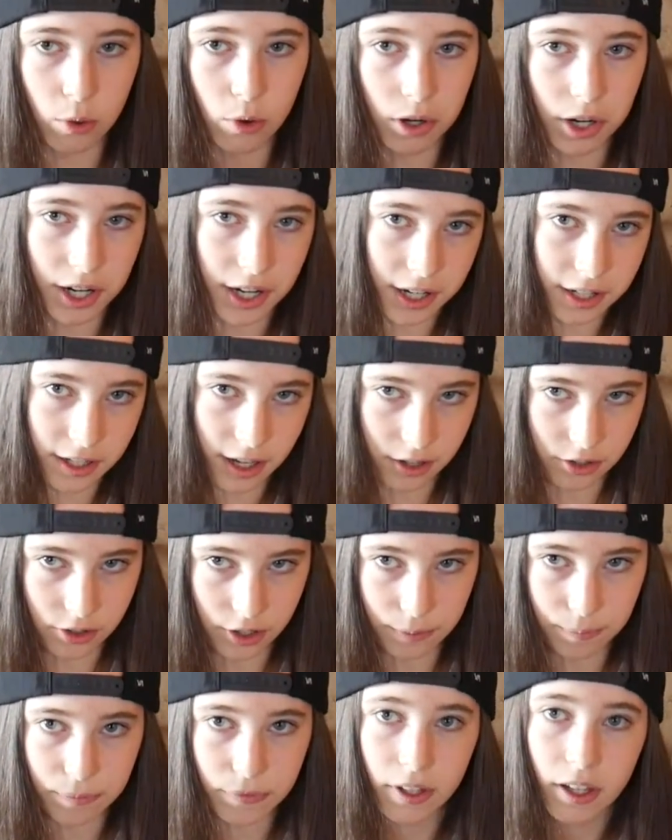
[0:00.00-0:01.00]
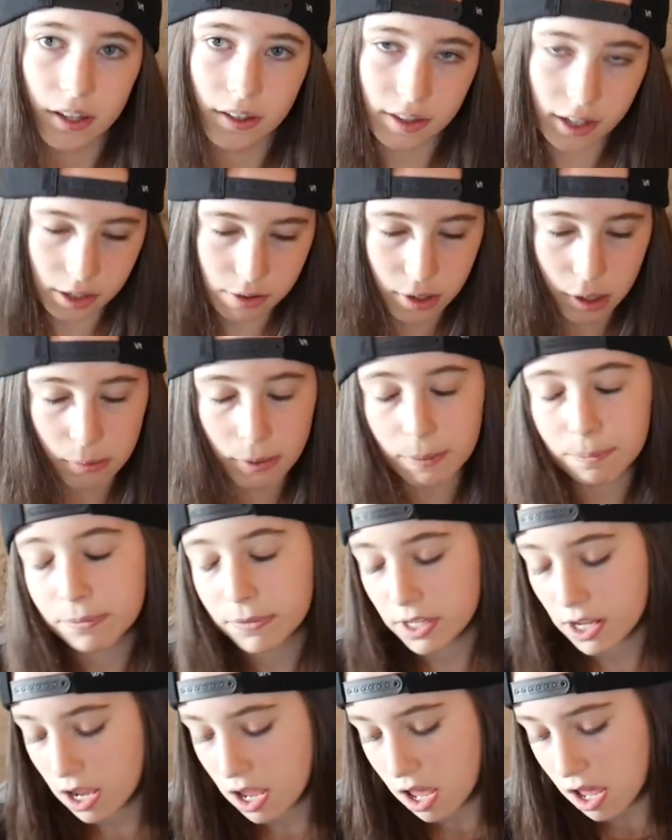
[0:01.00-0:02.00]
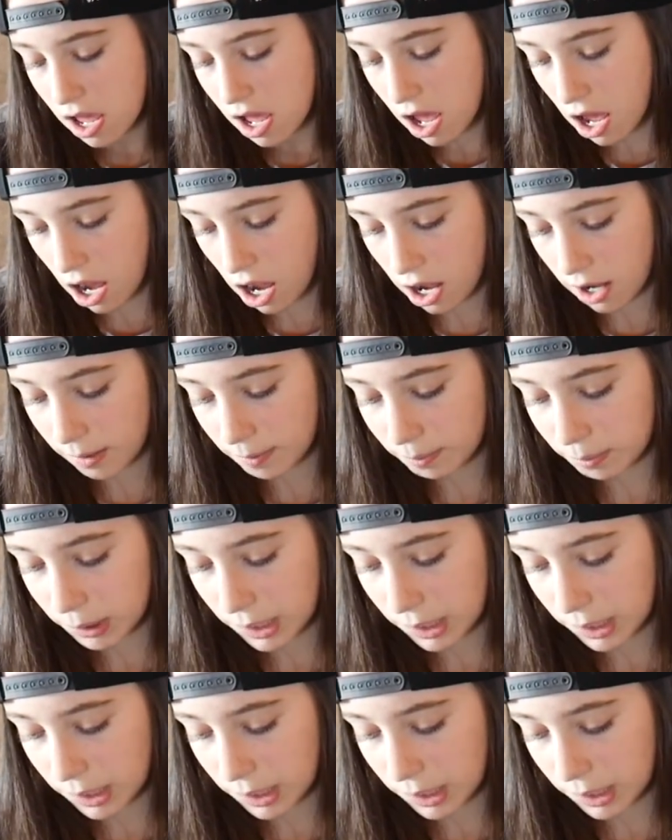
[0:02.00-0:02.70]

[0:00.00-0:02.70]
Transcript: or an accessory. That's what I know.